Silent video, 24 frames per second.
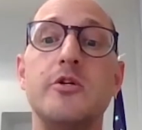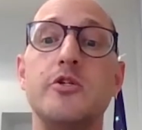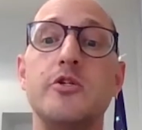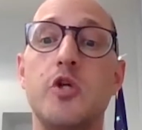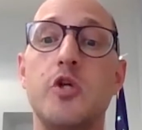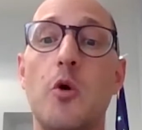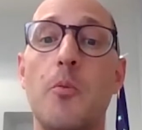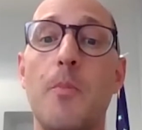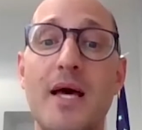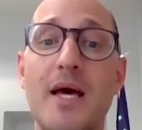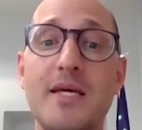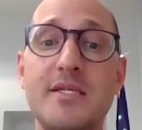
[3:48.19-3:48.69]

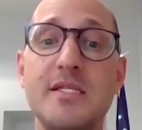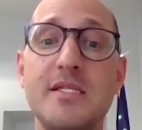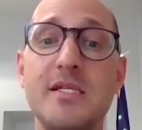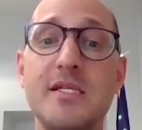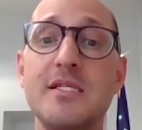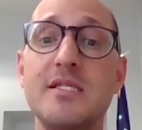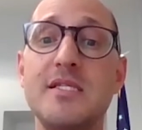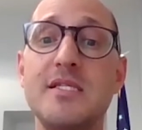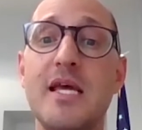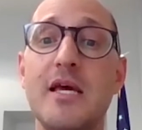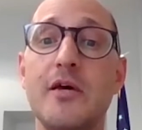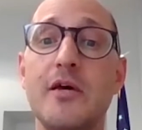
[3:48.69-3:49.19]

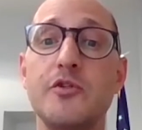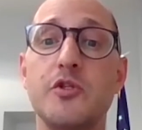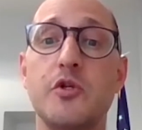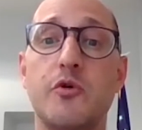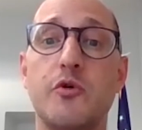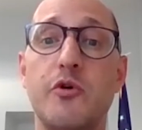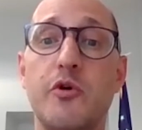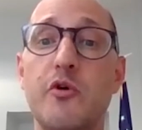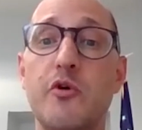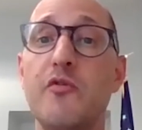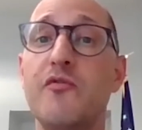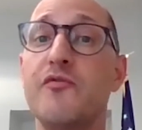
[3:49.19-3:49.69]
Domestic sales
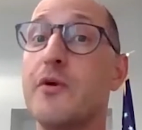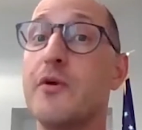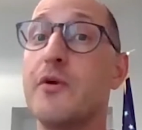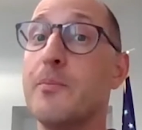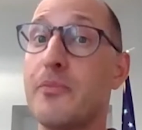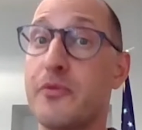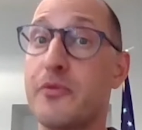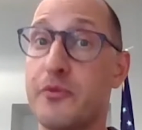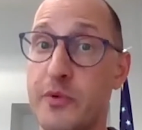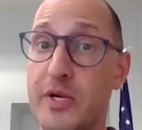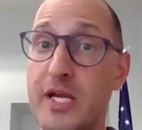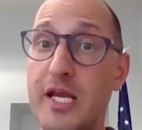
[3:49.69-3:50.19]
grew
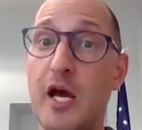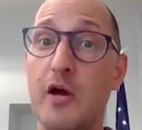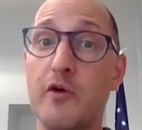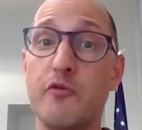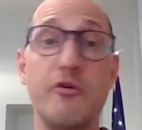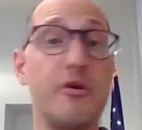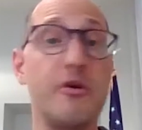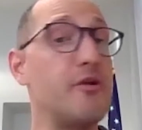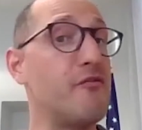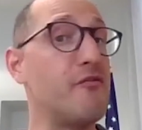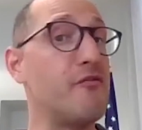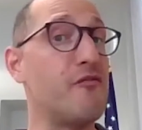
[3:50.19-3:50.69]
from
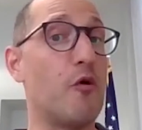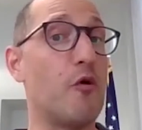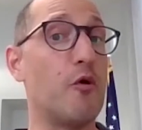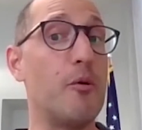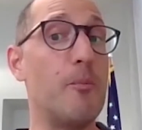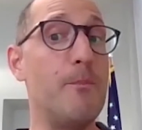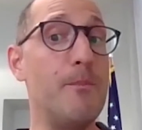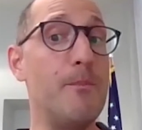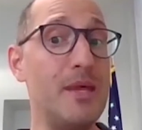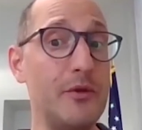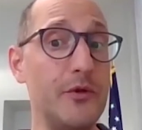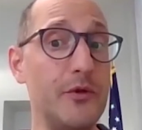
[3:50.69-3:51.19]

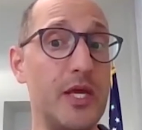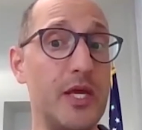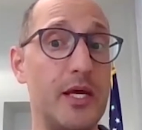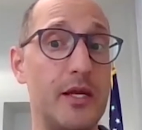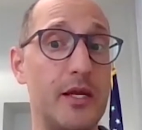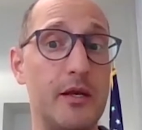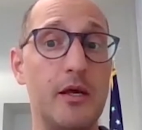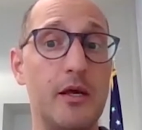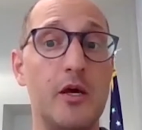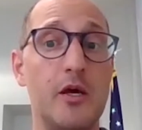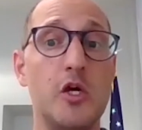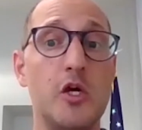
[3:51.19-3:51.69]
$304
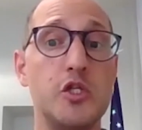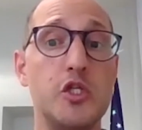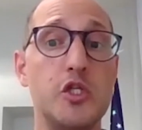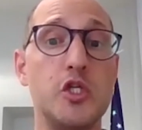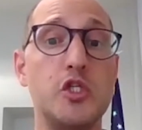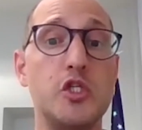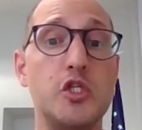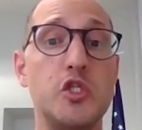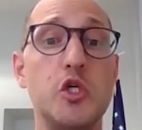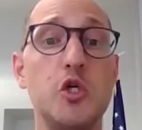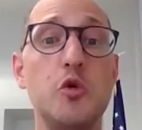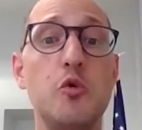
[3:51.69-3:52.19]
million
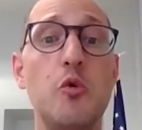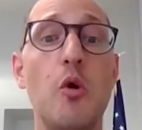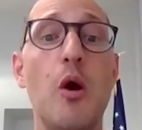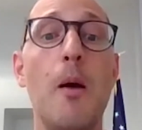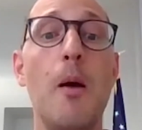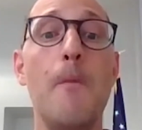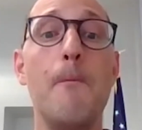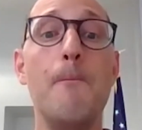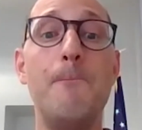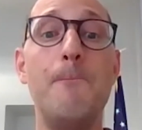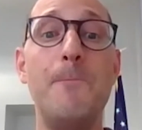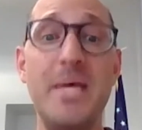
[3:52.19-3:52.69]
to $2
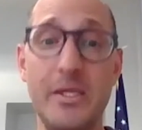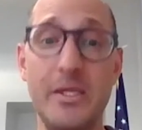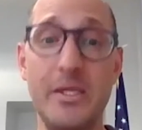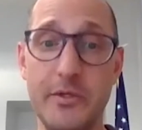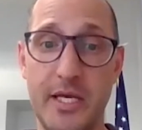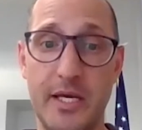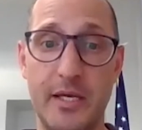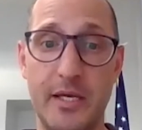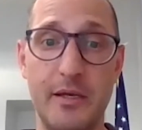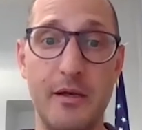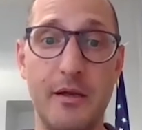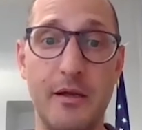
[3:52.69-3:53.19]

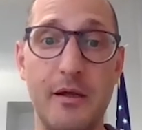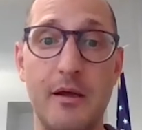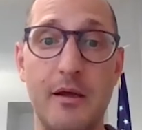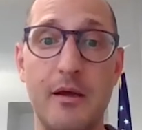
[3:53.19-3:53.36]
billion,